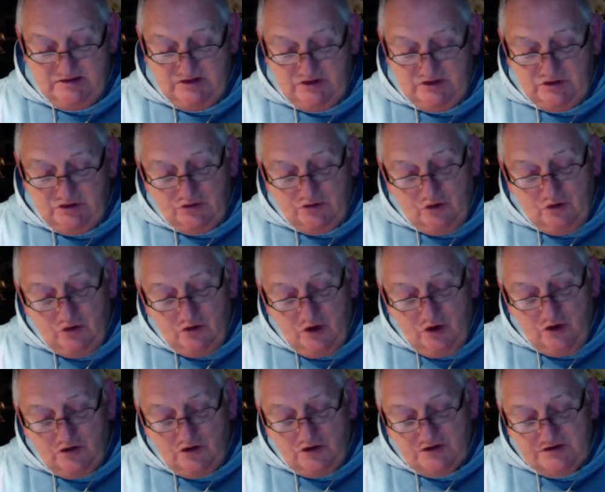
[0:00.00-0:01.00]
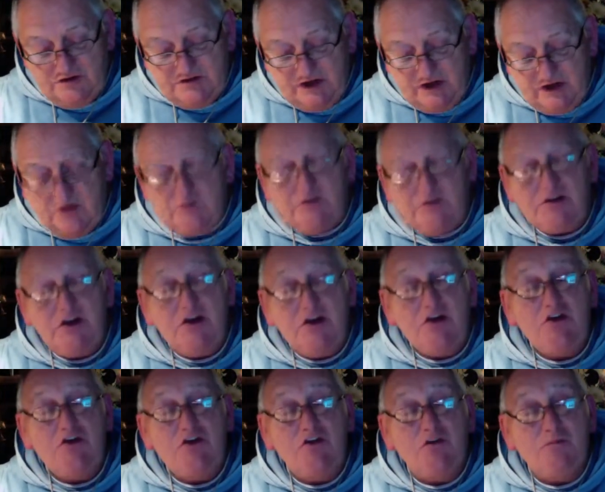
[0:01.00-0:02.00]
you no longer doubt
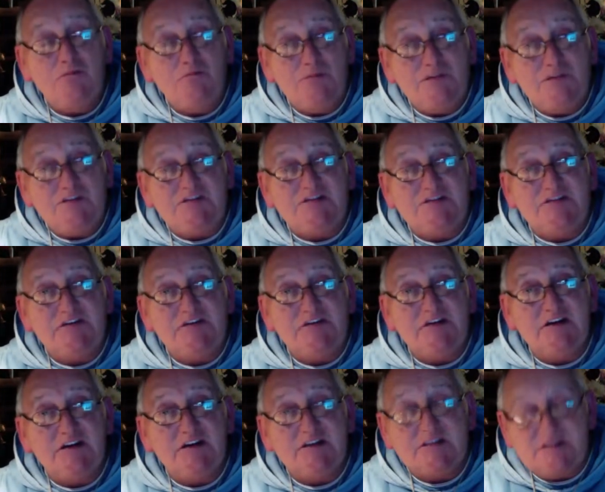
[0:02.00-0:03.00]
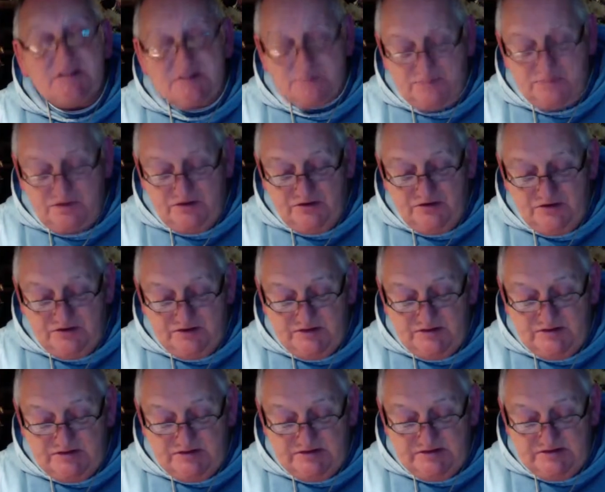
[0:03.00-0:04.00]
your mystical
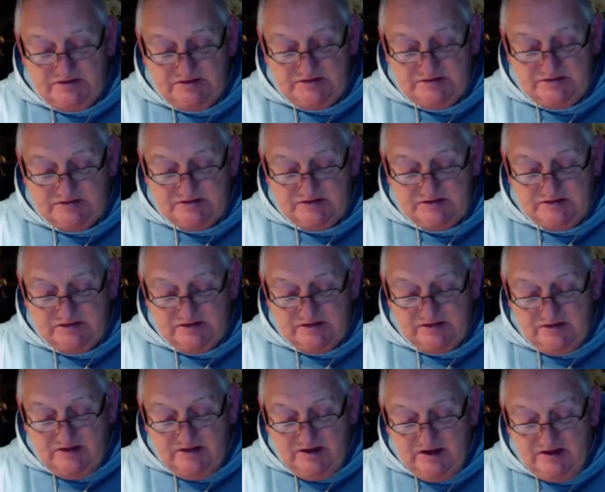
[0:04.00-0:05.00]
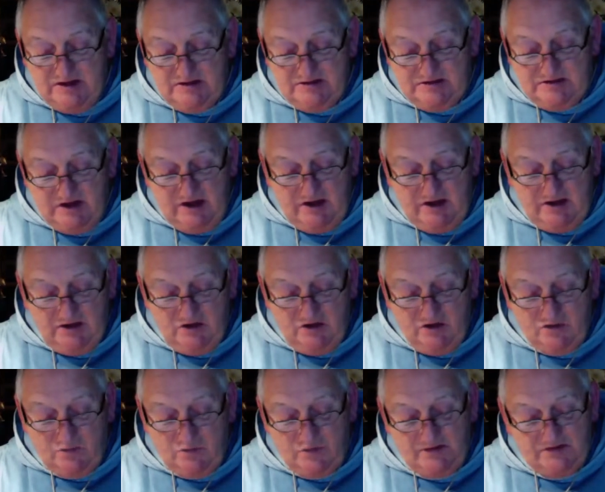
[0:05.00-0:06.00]
experiences and
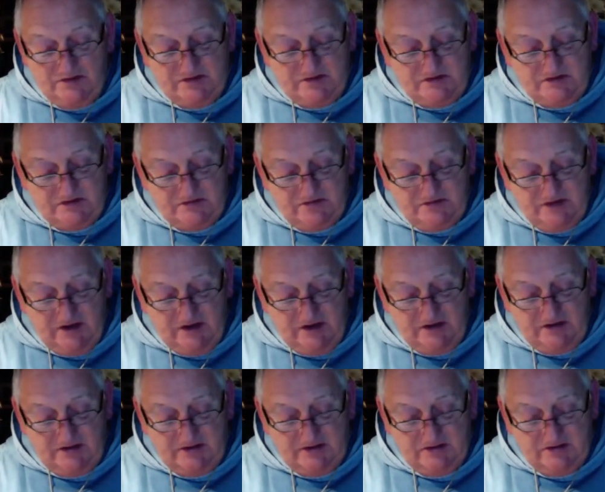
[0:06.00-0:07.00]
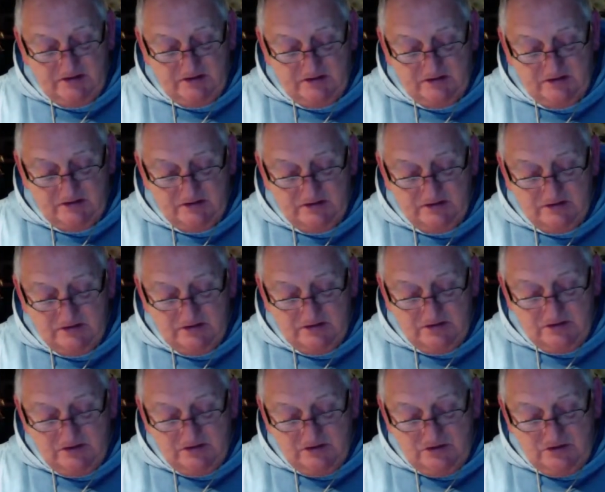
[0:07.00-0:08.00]
dialogue with the divine.
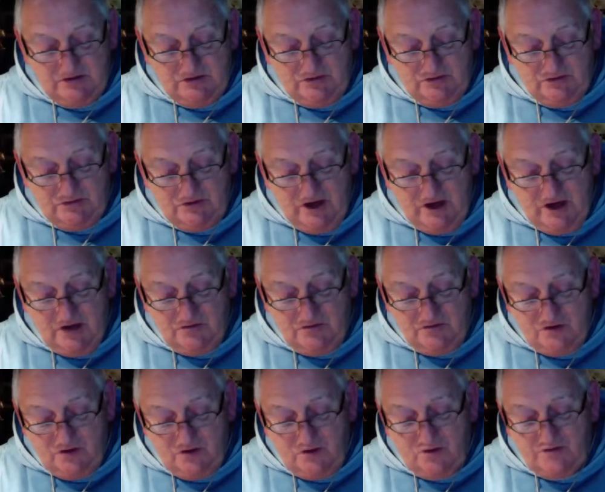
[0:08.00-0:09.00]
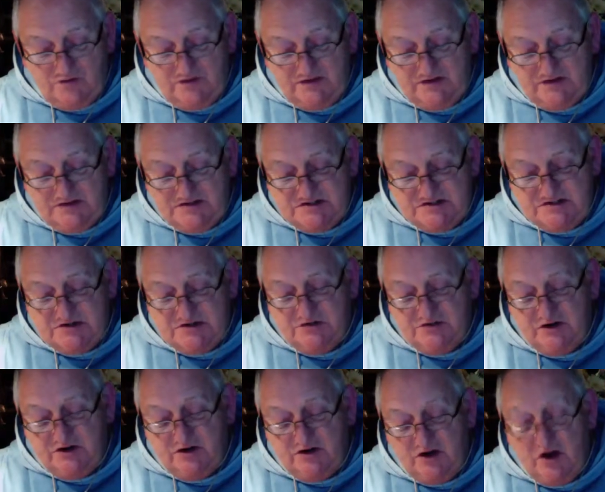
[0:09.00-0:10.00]
You now know the
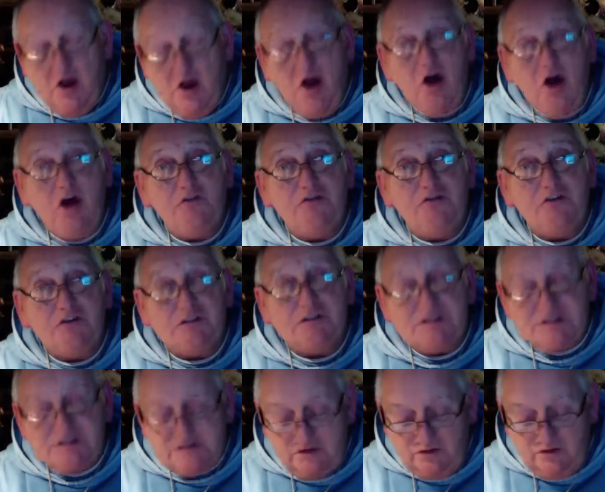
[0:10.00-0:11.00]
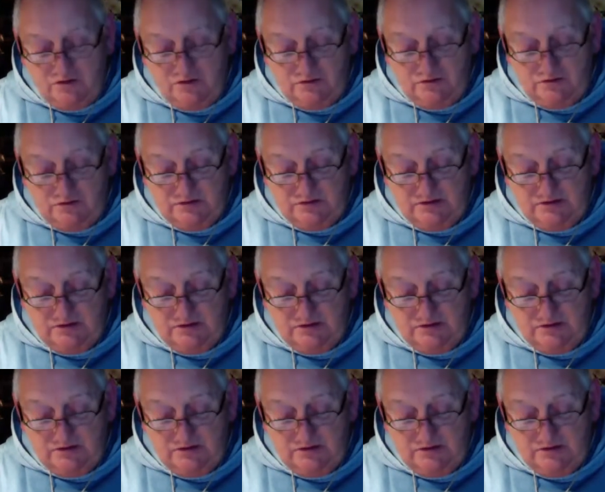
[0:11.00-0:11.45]
interior of your soul